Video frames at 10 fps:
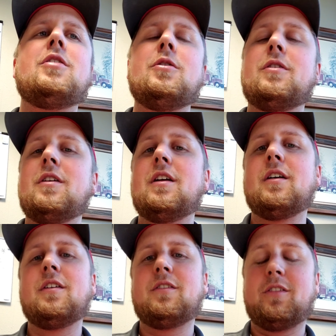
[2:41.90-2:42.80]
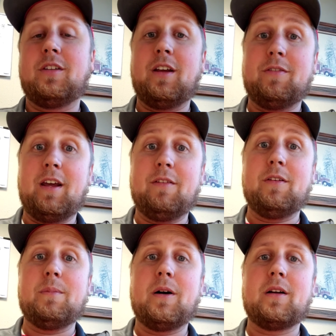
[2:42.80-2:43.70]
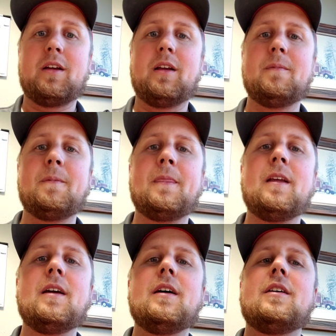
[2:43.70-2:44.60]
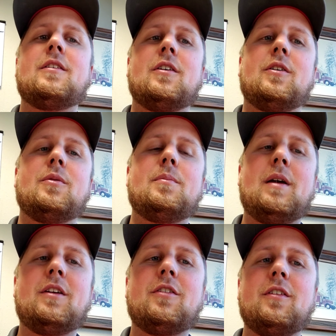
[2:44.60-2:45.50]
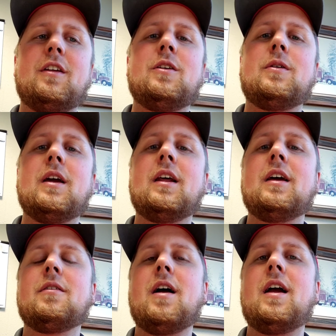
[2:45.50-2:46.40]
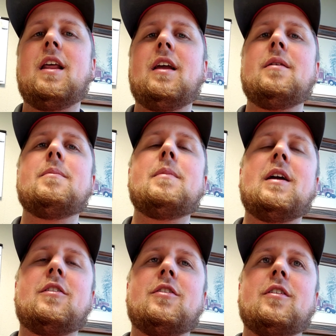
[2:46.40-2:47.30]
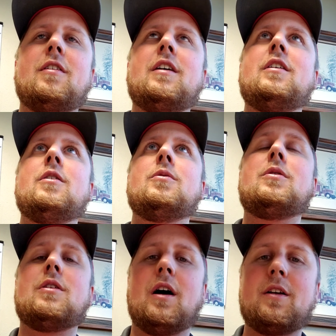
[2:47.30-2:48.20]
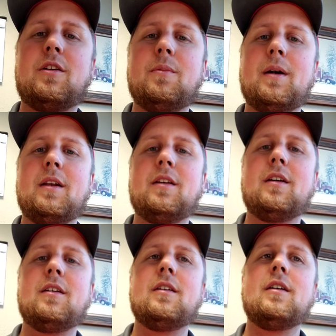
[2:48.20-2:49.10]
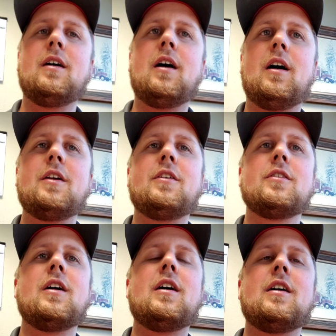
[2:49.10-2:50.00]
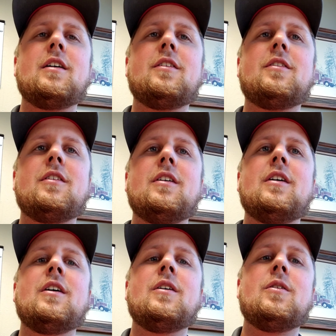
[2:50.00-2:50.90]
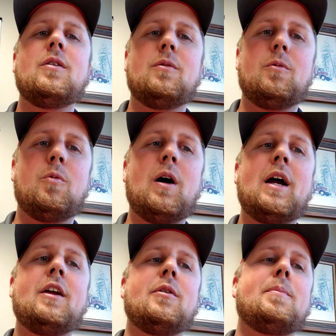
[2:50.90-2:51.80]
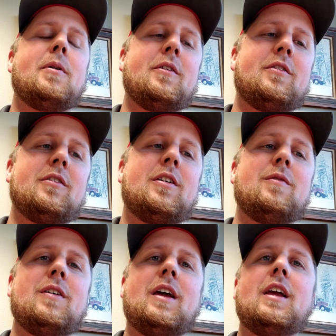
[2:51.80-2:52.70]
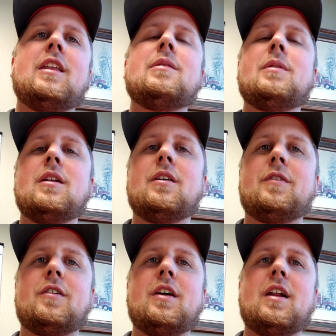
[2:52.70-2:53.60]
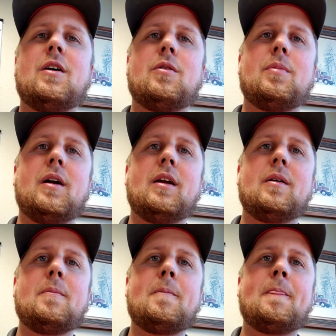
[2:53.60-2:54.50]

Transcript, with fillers: to the nearest safe haven parking. So make sure that you get it in writing, make sure that you document it on your logs while you're personal conveying in the middle of your 10 hour break.